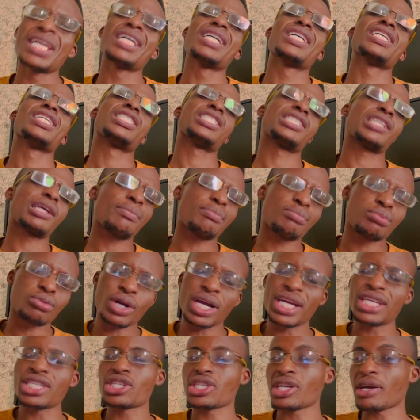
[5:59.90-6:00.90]

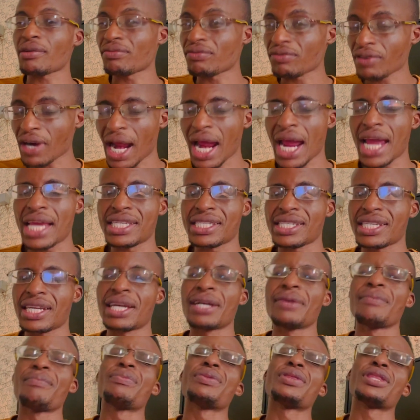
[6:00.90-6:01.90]
surprise, surprise.
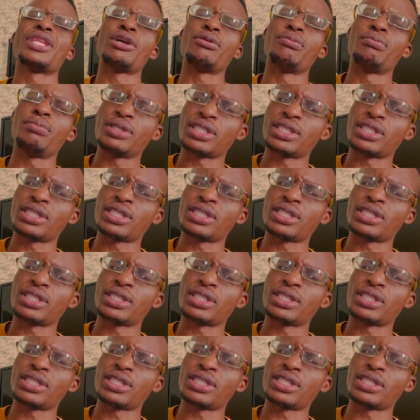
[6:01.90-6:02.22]
They will be